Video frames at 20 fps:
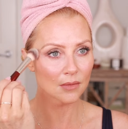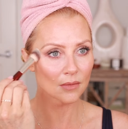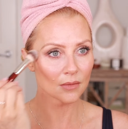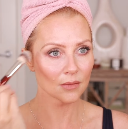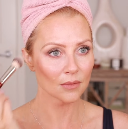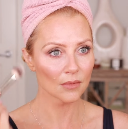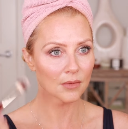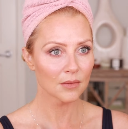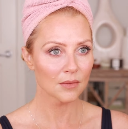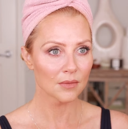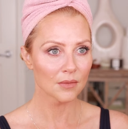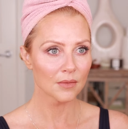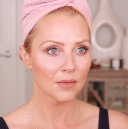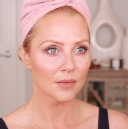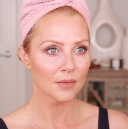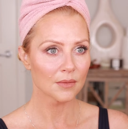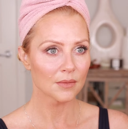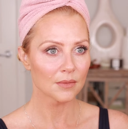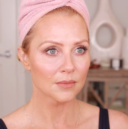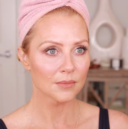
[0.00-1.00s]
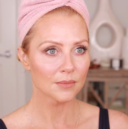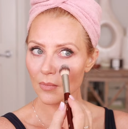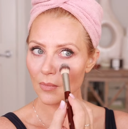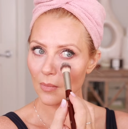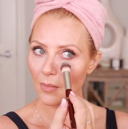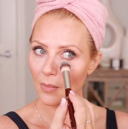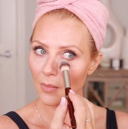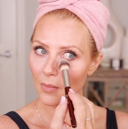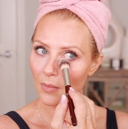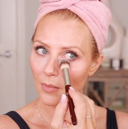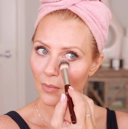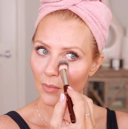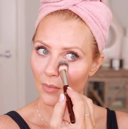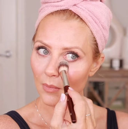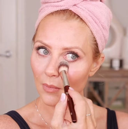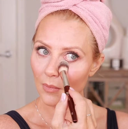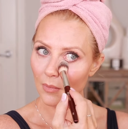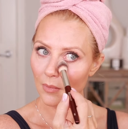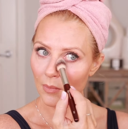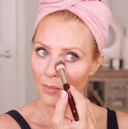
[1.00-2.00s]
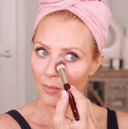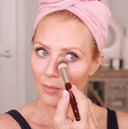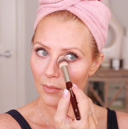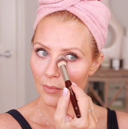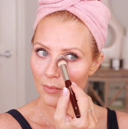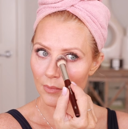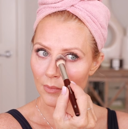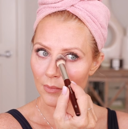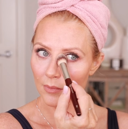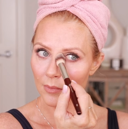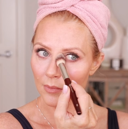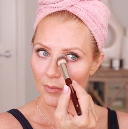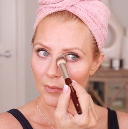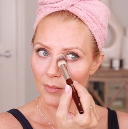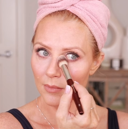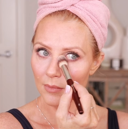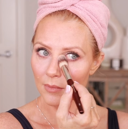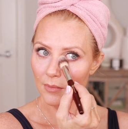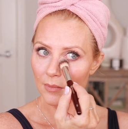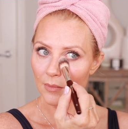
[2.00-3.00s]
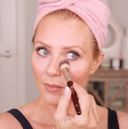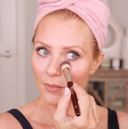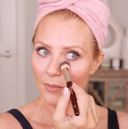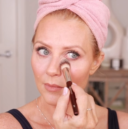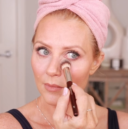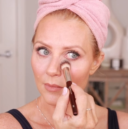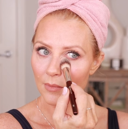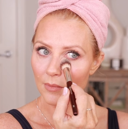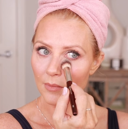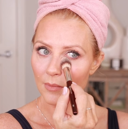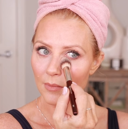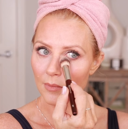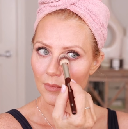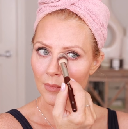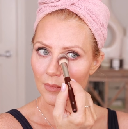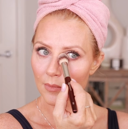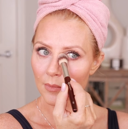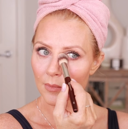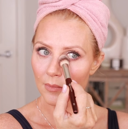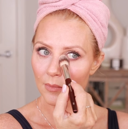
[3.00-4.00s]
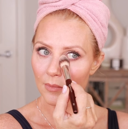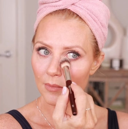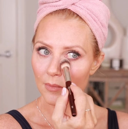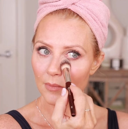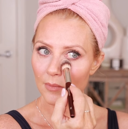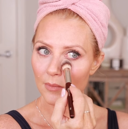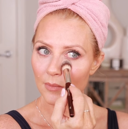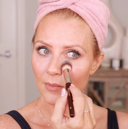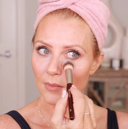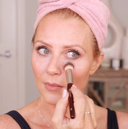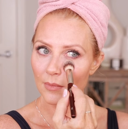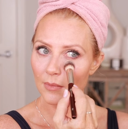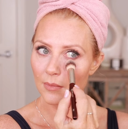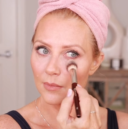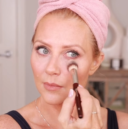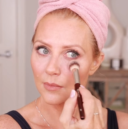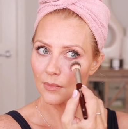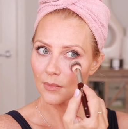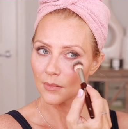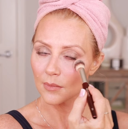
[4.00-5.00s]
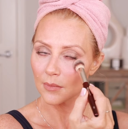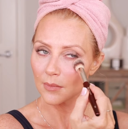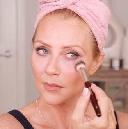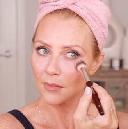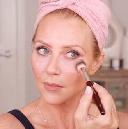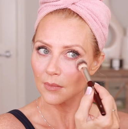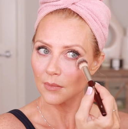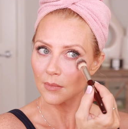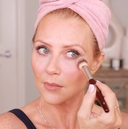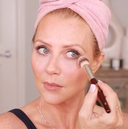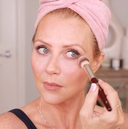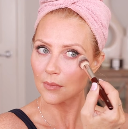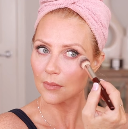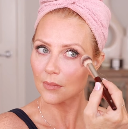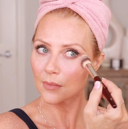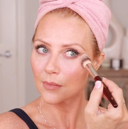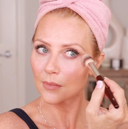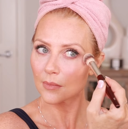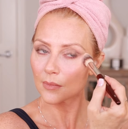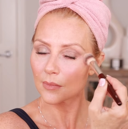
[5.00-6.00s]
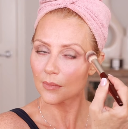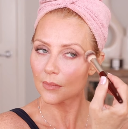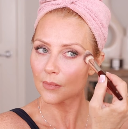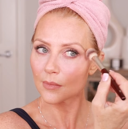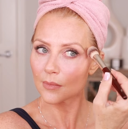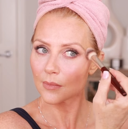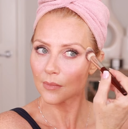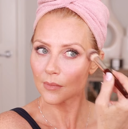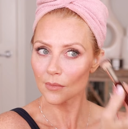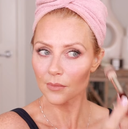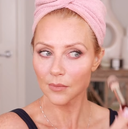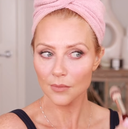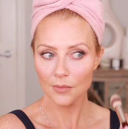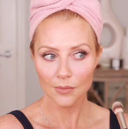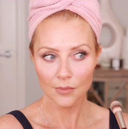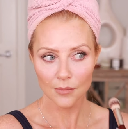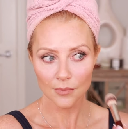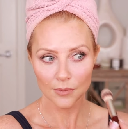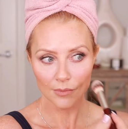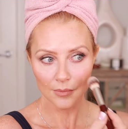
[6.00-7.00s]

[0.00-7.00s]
(silence)